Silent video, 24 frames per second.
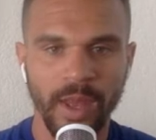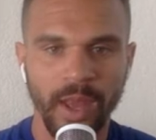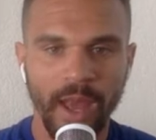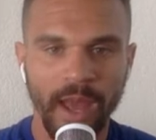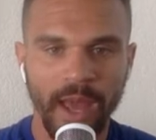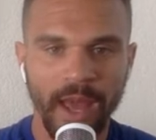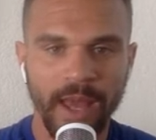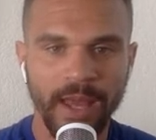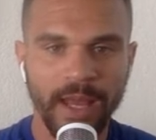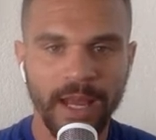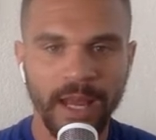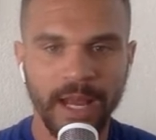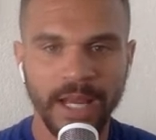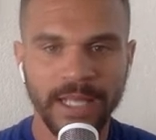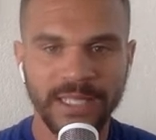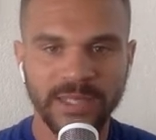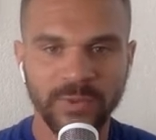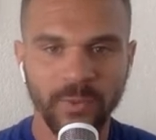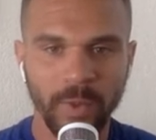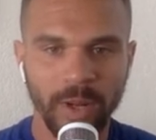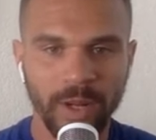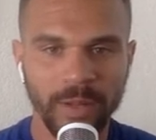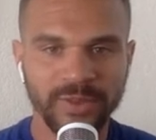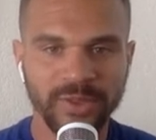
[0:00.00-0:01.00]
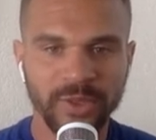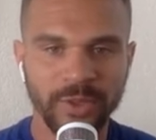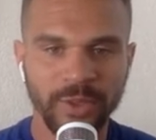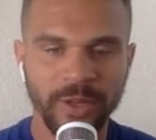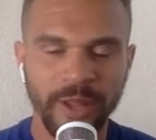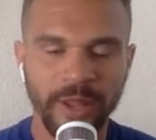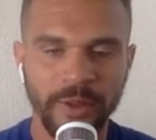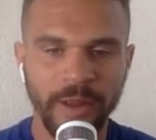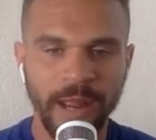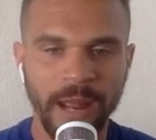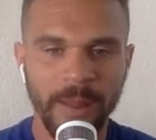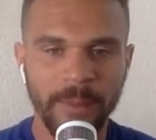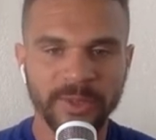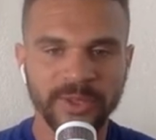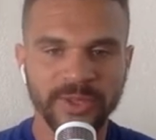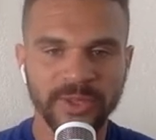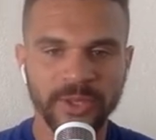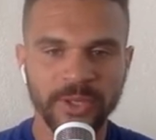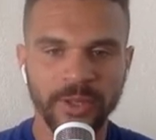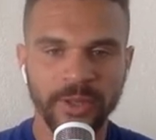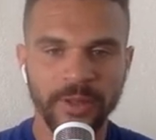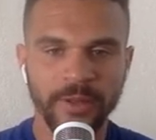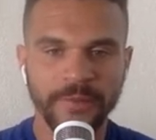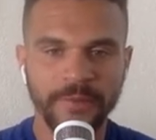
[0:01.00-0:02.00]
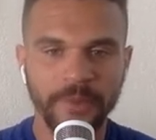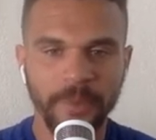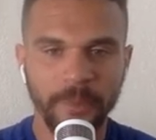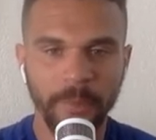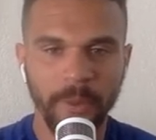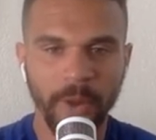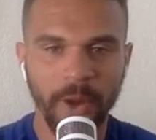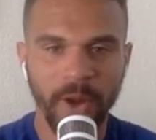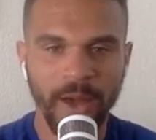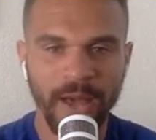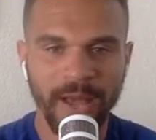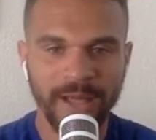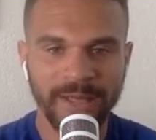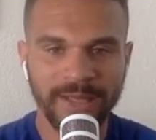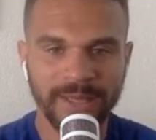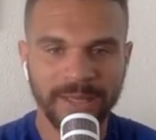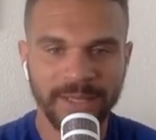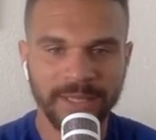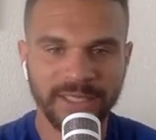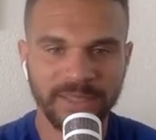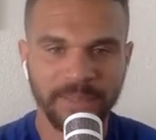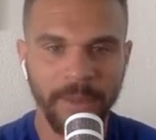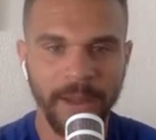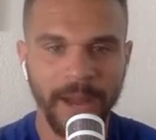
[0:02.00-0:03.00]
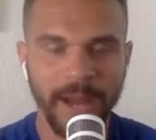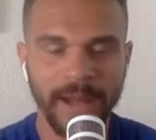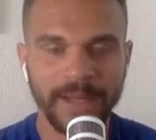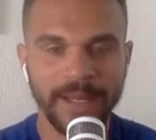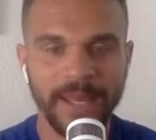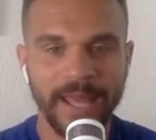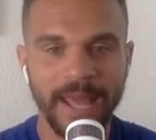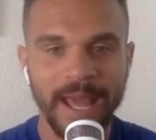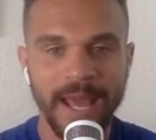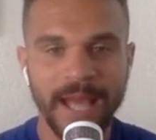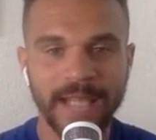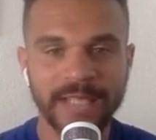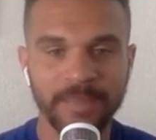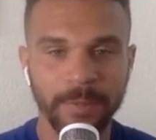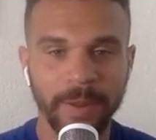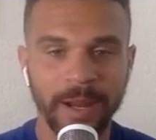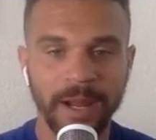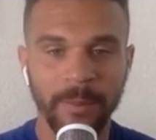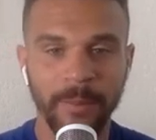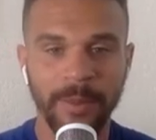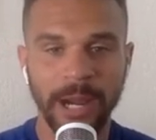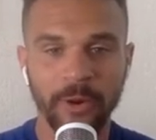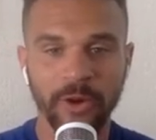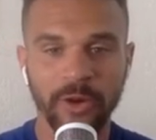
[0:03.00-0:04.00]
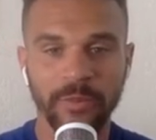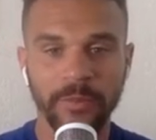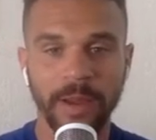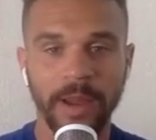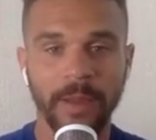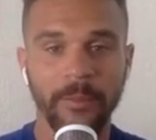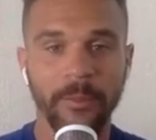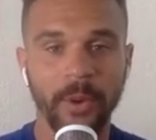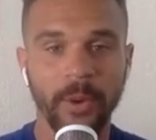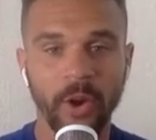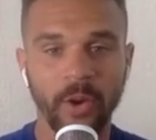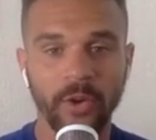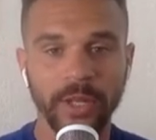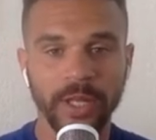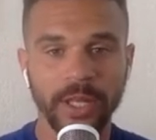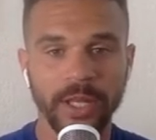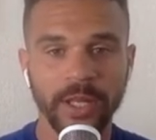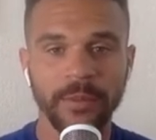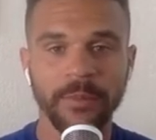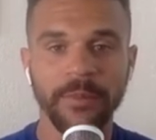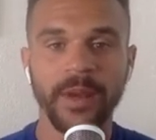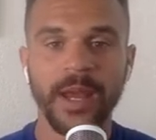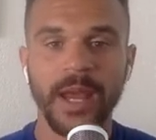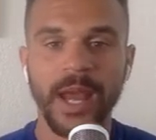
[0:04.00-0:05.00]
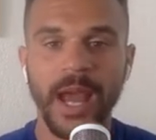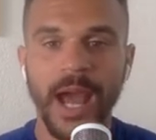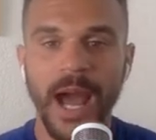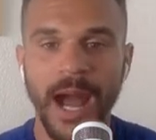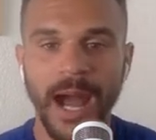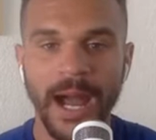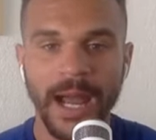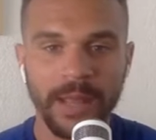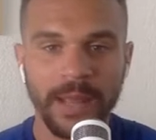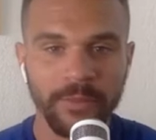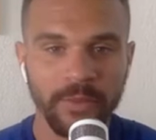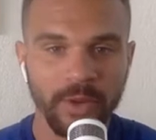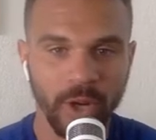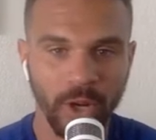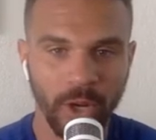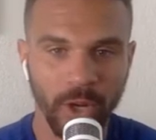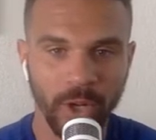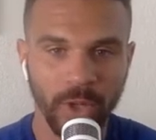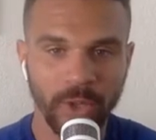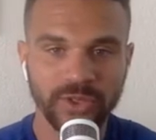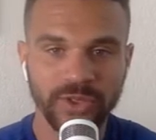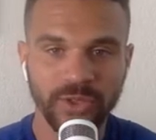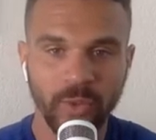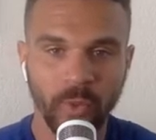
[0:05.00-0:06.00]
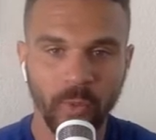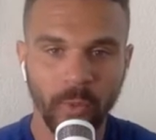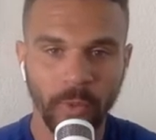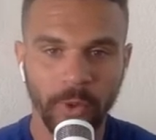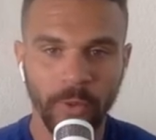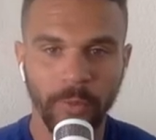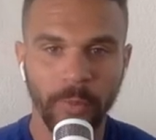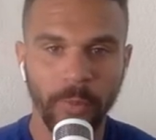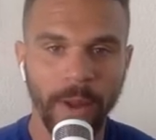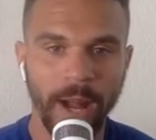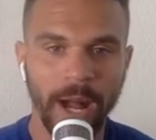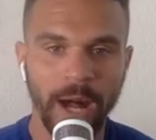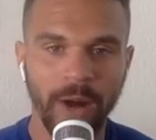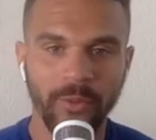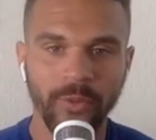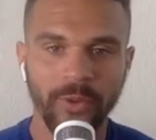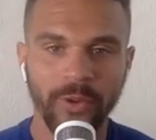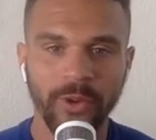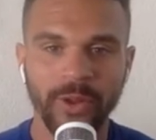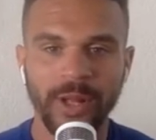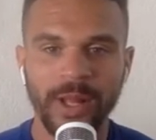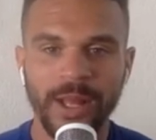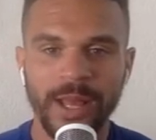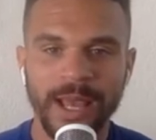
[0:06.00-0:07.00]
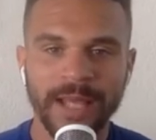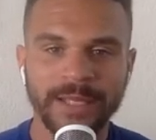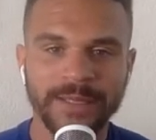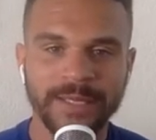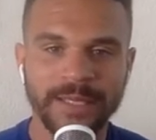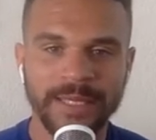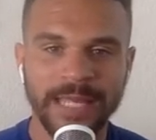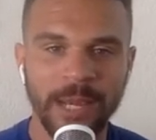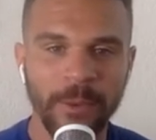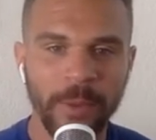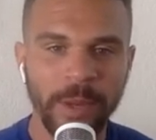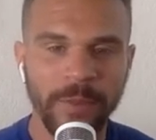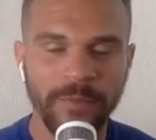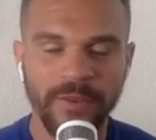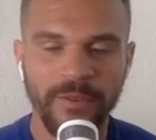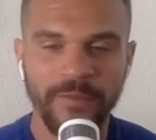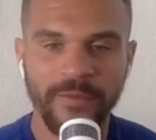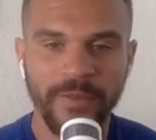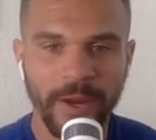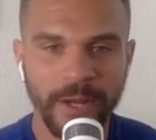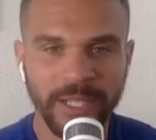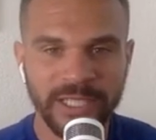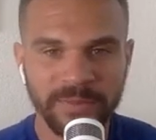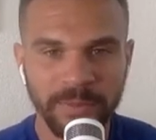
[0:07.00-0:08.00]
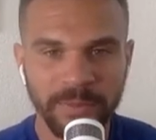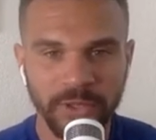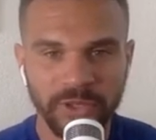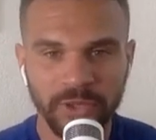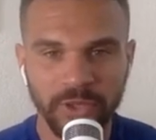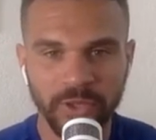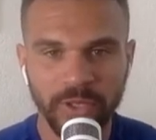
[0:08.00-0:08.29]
Hey guys, welcome to another episode of the Football Excellence Podcast po- powered by Podyum. I am your host, Will Powell, and today we have a very special